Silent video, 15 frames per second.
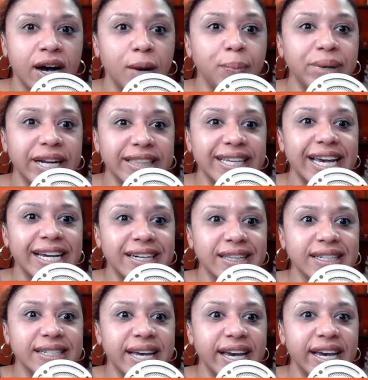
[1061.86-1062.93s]
But at the end
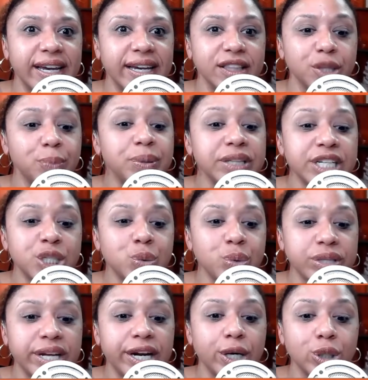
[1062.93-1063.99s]
of the day, the police
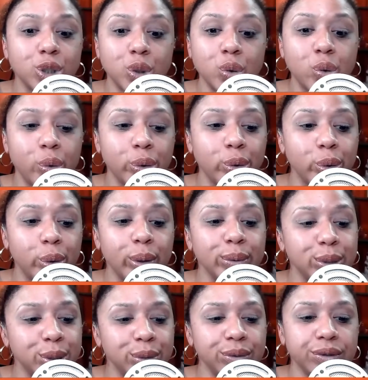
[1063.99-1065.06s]
were there to quote
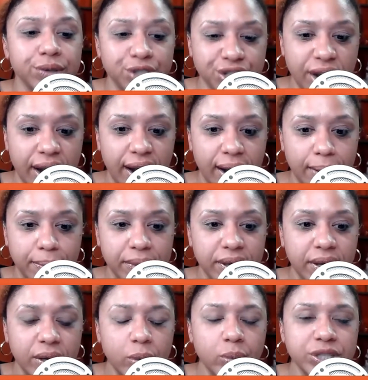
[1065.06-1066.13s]
unquote do their job,
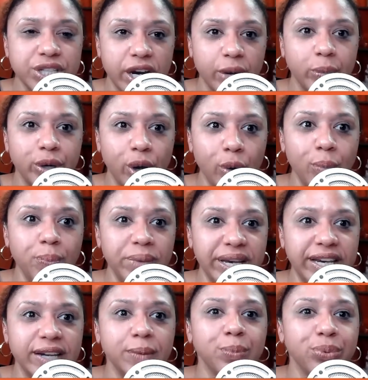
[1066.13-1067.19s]
which I would hope
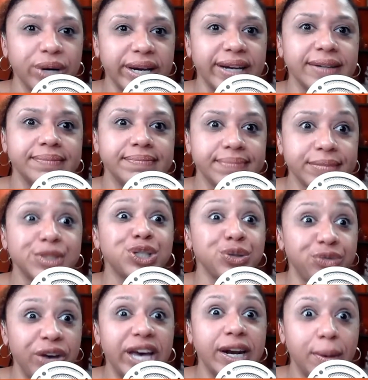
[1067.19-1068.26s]
mean bring
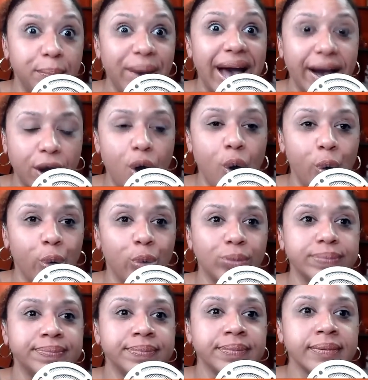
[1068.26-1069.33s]
Savannah back
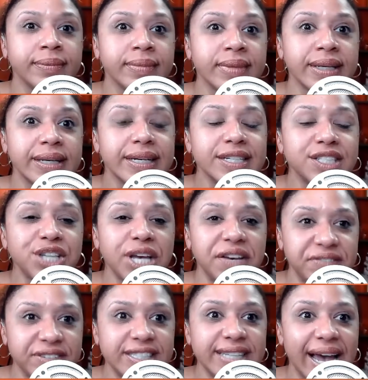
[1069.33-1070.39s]
home
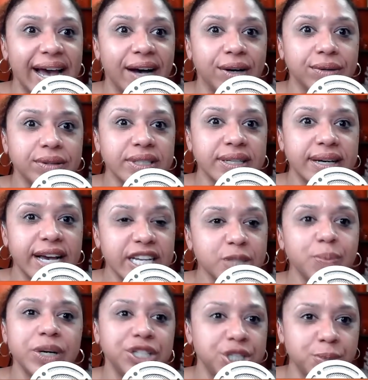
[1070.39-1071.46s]
safe and sound
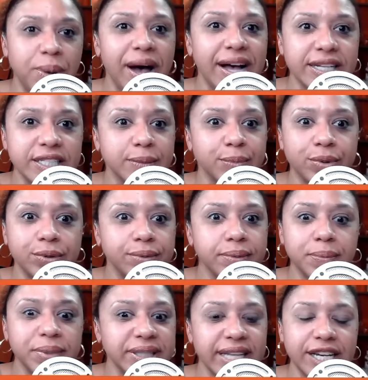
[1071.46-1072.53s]
as much as possible.
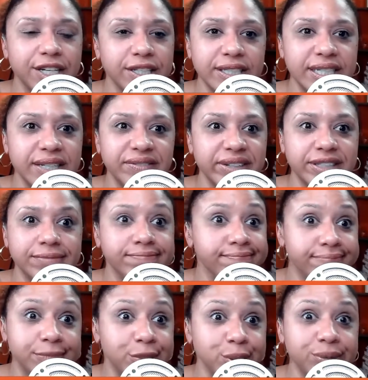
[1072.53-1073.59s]
But they couldn't even
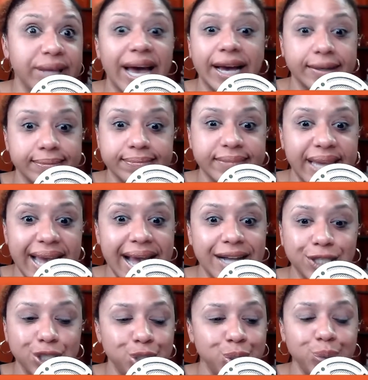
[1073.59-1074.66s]
do that. They
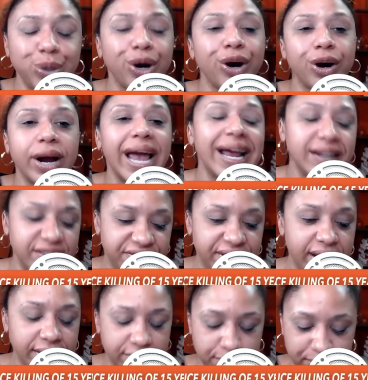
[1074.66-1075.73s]
had to shoot her and the father.